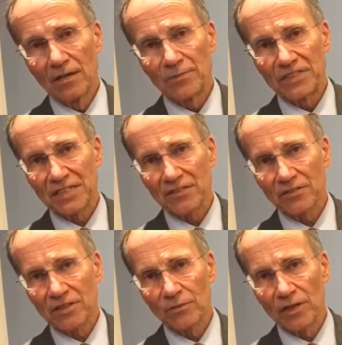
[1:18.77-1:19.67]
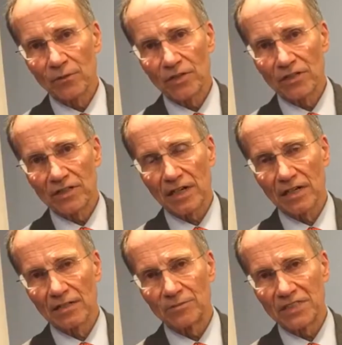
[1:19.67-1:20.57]
particularly when we're
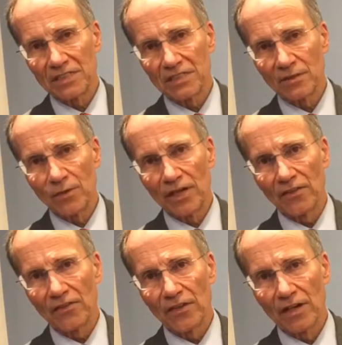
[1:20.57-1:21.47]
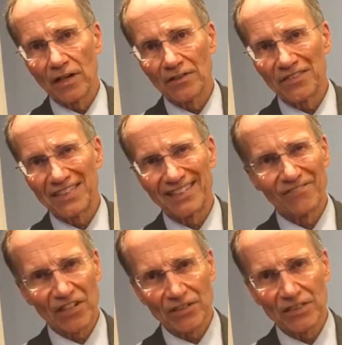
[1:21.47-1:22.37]
dealing with the
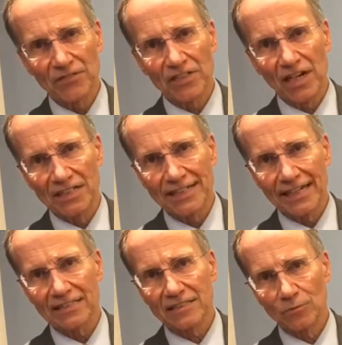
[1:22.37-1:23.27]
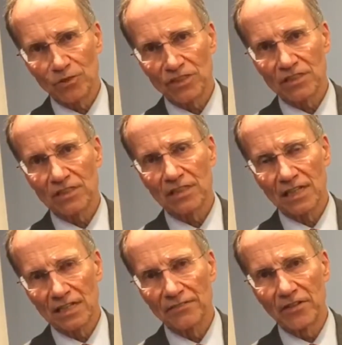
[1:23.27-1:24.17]
very different contexts in which
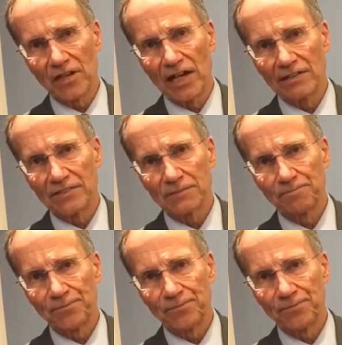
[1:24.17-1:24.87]
they live their lives.